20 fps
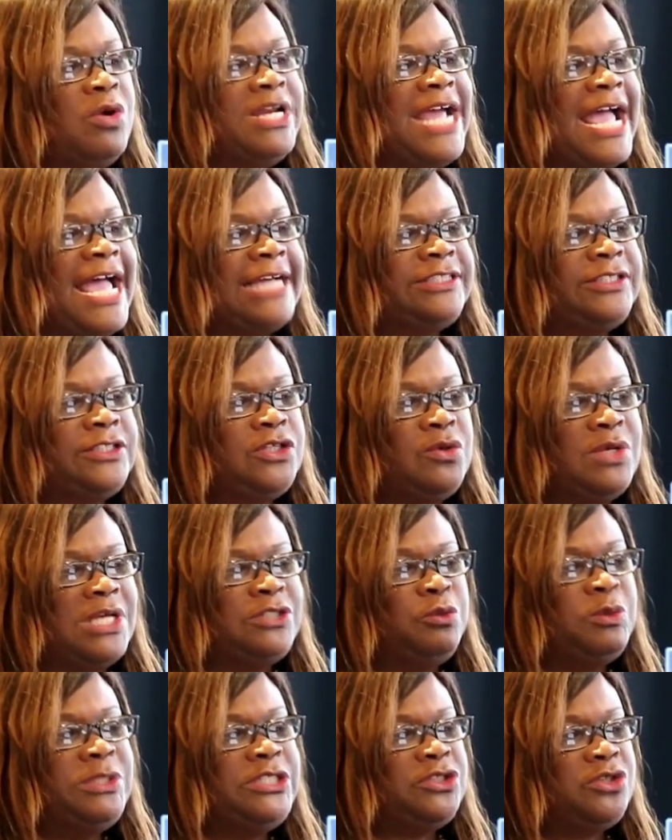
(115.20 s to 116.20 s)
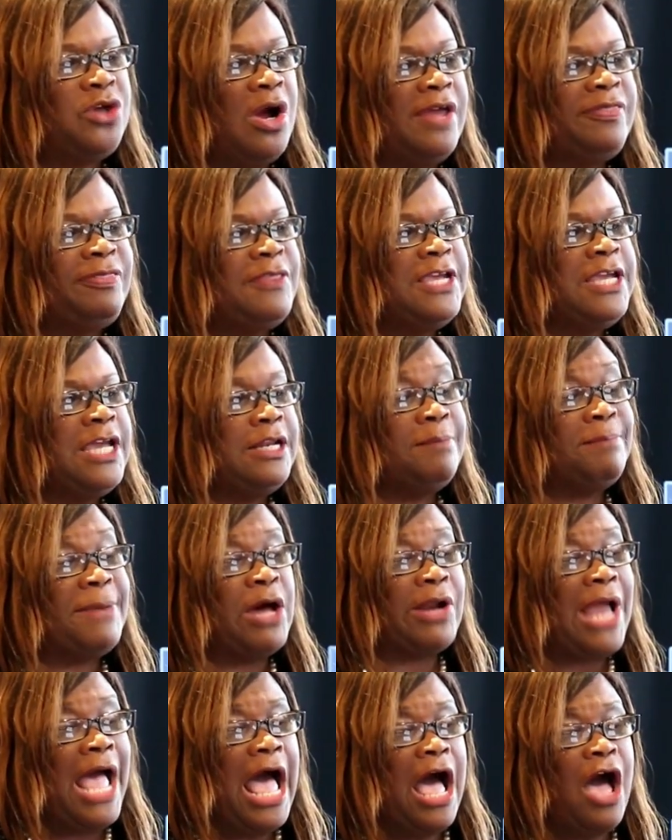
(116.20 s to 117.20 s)
would ask you, as we start thinking
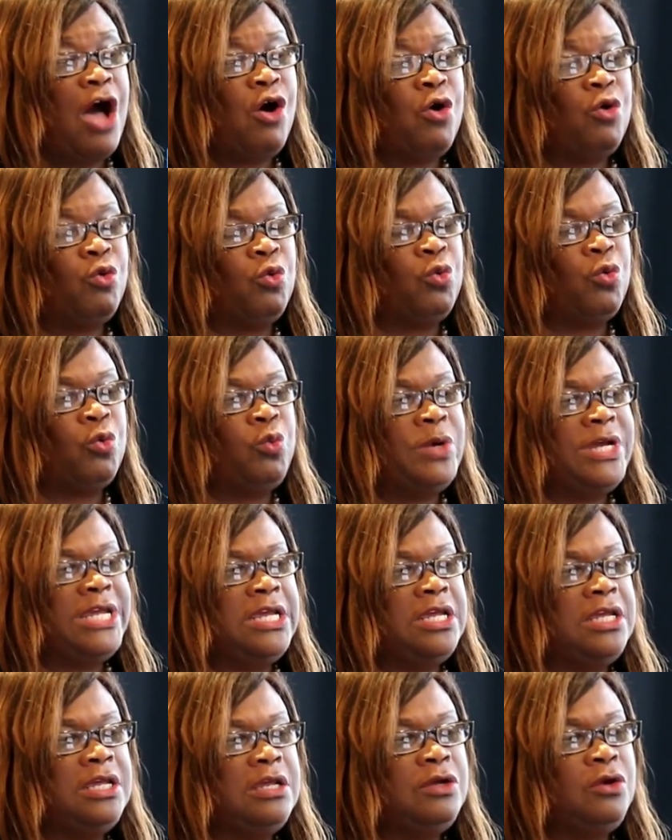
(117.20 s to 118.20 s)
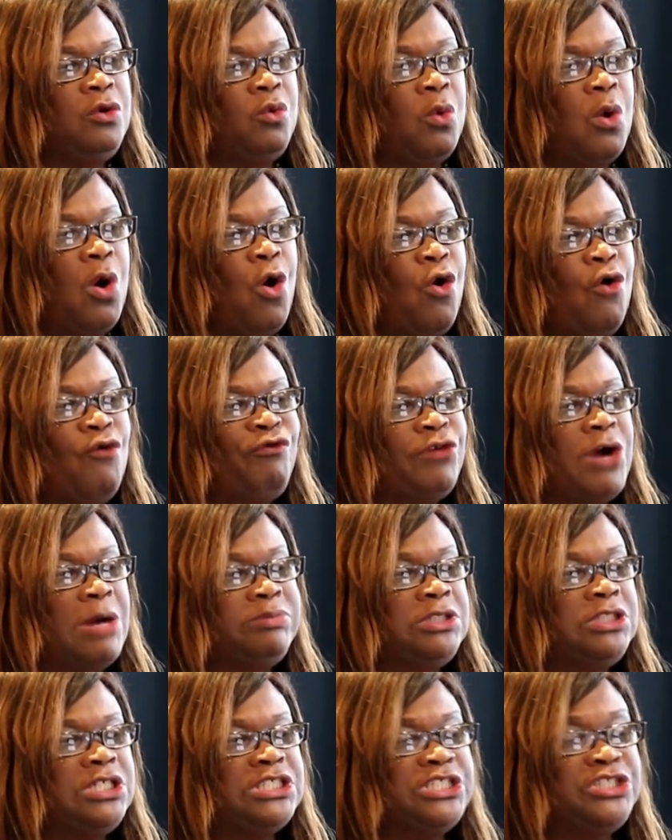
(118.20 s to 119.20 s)
about how we grow
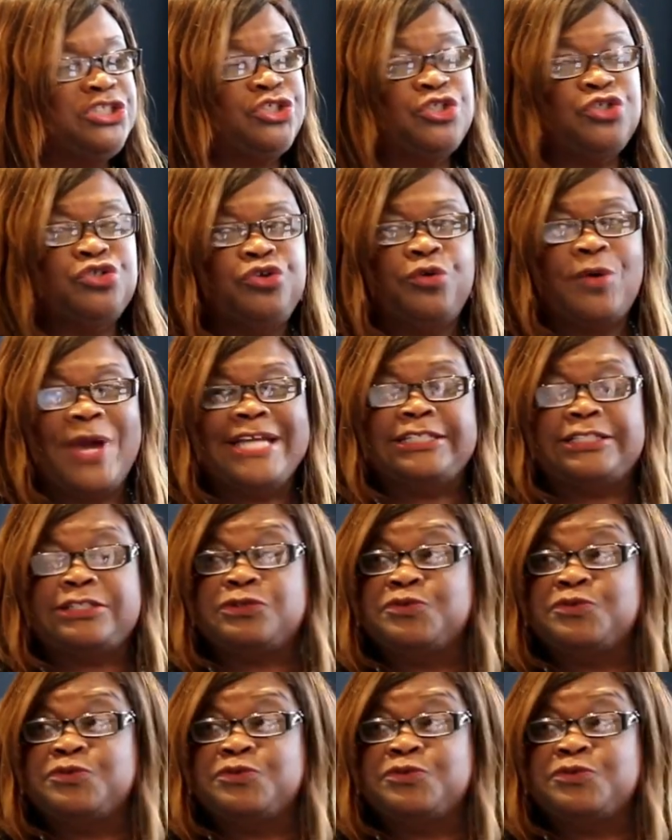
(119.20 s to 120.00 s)
from good to great